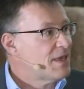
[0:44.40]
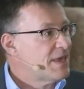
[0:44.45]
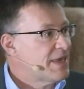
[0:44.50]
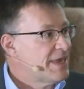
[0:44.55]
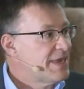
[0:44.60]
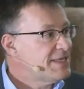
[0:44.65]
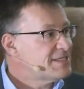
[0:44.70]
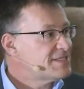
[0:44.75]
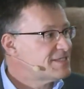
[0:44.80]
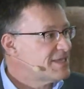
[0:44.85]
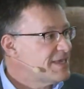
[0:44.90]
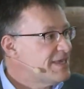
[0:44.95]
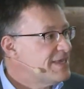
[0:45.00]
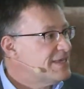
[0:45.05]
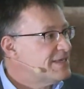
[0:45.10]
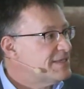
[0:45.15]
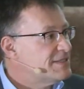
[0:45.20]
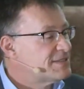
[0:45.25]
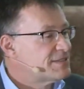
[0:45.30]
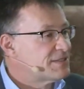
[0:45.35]
He
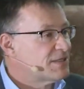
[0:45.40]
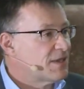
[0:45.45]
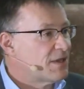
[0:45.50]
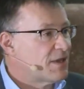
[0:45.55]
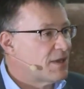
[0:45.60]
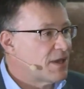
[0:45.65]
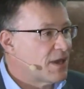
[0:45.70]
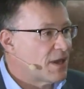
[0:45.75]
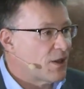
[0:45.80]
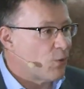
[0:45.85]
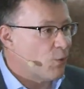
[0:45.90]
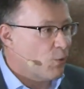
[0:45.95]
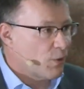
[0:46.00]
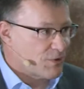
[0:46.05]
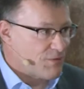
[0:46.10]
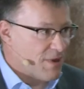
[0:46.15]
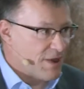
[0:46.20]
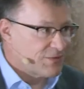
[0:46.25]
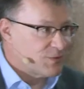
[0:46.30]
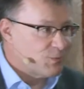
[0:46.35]
sees all
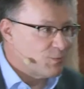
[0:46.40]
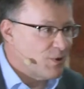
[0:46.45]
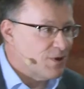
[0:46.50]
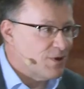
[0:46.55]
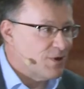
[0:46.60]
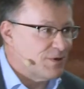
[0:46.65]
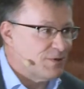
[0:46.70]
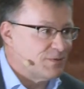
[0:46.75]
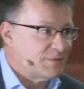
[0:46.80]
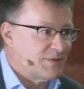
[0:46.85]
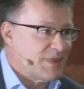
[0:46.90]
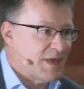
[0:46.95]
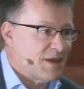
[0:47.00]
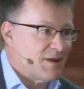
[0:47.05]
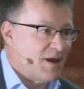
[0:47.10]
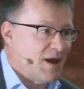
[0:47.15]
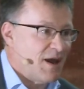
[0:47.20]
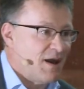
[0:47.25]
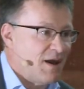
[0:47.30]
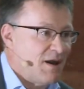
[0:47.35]
around the world
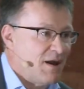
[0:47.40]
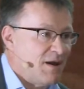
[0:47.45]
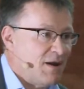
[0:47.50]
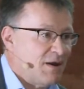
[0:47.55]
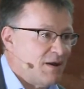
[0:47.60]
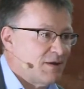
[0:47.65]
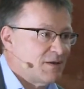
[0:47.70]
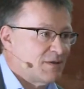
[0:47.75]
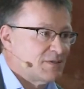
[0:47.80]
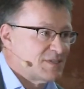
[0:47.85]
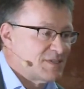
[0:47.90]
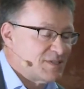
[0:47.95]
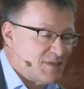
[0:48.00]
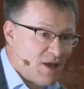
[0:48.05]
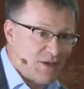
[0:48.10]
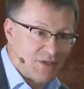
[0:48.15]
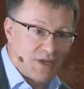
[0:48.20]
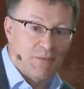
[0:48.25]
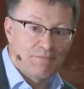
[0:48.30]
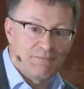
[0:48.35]
there are
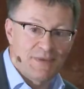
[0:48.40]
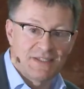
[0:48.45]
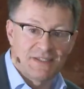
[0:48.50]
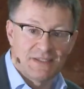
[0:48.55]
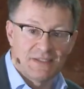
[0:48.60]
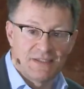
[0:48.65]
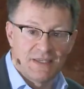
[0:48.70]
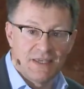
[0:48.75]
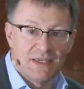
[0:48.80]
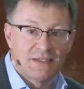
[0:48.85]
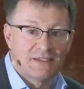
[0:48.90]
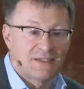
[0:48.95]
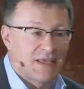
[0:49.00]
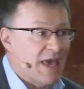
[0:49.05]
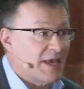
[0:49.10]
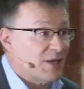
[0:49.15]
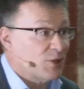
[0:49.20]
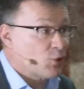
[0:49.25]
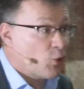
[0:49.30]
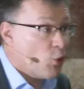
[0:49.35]
startup businesses
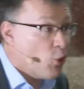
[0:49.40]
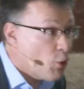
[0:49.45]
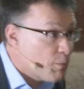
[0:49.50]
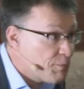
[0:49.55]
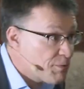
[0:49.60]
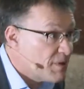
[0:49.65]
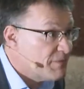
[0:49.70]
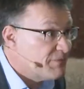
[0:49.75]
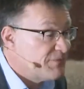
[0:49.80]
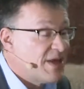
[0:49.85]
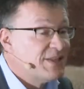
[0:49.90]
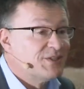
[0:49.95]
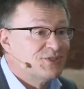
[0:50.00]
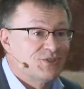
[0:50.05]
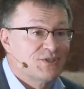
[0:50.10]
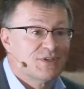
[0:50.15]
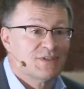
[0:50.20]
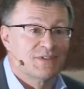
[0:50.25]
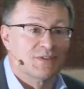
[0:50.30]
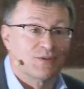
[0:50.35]
and corporate
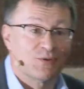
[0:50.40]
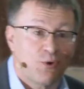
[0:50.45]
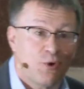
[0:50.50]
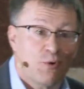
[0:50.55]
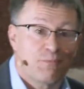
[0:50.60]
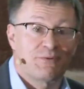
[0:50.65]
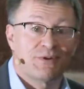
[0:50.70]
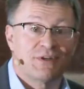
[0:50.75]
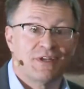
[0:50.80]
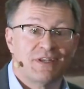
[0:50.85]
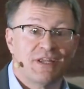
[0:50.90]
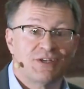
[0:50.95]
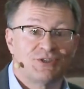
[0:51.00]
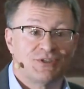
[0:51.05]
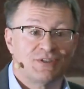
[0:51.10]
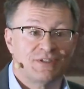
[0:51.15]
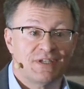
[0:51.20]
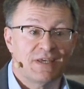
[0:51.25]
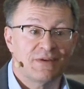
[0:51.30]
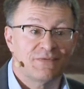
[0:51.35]
ventures and corporate
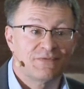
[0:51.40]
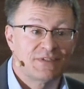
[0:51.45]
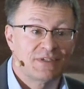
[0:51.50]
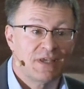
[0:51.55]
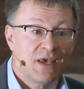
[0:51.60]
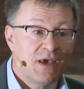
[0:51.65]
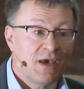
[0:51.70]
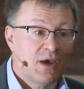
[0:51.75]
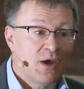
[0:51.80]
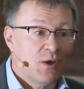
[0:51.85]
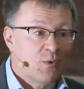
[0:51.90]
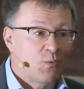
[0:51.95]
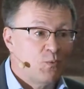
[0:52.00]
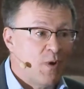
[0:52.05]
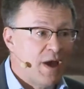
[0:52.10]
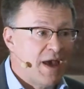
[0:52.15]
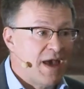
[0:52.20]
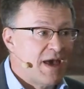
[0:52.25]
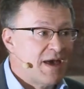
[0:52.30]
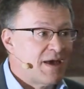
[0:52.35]
initiatives
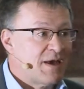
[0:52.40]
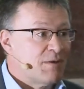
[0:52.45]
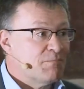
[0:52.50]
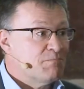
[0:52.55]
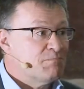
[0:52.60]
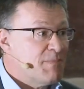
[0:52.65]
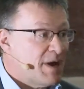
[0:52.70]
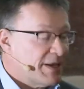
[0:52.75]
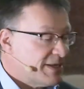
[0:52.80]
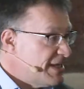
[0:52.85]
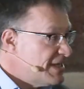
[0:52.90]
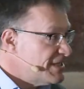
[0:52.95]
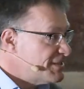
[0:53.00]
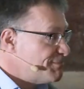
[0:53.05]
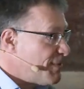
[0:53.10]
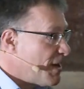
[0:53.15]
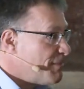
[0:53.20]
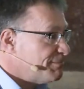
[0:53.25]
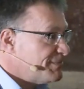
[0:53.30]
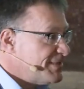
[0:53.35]
where money is
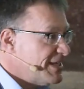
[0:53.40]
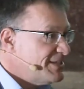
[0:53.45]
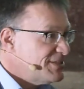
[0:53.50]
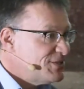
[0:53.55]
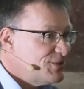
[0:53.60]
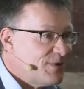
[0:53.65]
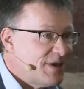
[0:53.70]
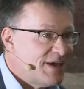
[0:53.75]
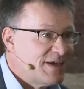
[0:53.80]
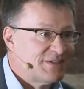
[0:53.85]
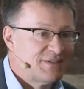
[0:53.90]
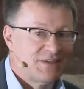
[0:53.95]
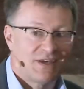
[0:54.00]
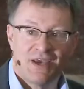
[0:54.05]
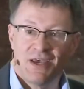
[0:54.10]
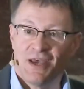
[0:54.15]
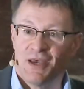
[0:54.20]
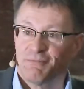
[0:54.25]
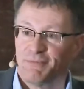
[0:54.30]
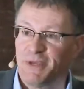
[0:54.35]
pumped into it,
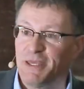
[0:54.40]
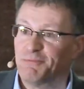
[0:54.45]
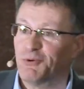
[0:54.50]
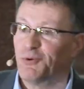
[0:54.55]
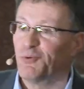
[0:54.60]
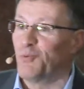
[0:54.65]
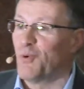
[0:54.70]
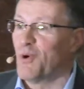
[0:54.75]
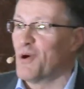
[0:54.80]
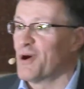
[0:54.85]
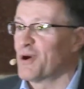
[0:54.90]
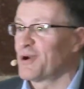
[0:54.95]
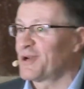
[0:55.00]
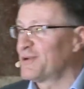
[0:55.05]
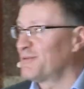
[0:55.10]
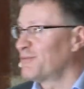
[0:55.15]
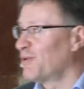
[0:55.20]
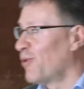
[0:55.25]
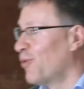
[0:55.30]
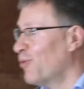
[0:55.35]
people
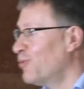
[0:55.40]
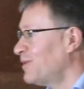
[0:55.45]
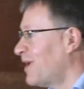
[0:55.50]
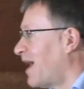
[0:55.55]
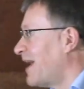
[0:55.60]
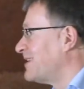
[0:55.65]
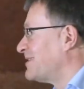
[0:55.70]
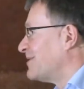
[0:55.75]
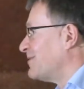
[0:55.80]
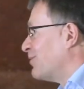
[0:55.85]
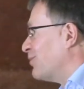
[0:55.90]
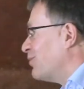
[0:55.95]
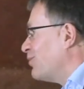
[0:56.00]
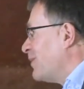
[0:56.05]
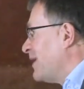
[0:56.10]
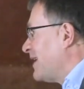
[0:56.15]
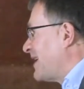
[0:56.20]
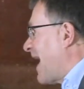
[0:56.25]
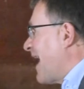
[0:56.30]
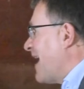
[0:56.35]
work all night and all
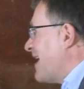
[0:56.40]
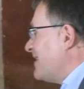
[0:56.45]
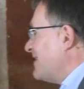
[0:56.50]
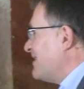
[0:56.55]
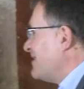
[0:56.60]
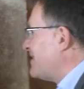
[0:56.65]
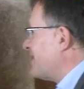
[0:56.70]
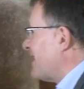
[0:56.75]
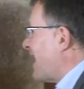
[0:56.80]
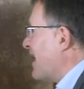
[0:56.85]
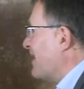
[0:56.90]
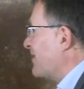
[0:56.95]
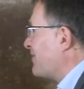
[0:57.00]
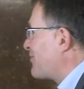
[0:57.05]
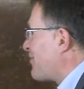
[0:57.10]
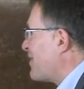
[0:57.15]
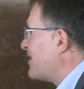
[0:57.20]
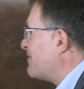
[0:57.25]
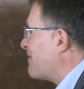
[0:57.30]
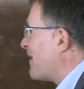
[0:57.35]
weekend, and
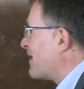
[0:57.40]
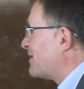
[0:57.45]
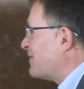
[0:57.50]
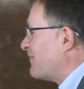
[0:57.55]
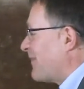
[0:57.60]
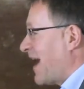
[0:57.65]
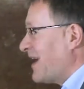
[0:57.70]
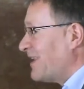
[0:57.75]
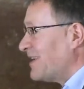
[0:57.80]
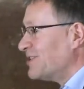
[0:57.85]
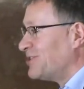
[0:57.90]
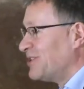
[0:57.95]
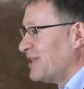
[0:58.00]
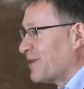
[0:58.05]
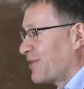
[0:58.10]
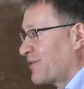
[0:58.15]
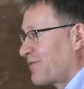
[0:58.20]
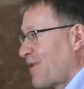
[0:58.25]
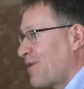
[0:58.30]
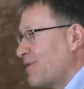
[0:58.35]
great amounts of energy
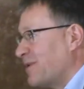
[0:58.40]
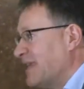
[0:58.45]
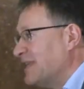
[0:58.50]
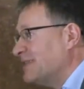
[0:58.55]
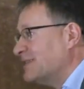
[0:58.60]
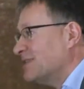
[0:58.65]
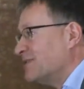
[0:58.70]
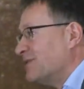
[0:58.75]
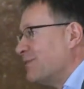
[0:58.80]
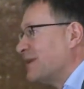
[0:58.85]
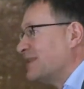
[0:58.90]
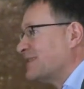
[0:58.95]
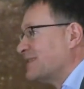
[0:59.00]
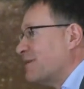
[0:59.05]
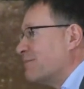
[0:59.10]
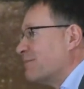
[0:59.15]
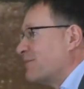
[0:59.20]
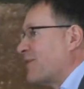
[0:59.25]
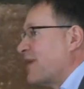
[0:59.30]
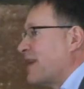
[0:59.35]
are thrown into doing
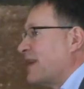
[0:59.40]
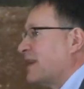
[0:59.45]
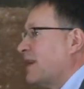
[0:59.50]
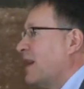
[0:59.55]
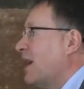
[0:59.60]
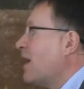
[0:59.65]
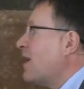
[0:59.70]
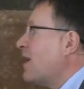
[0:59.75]
something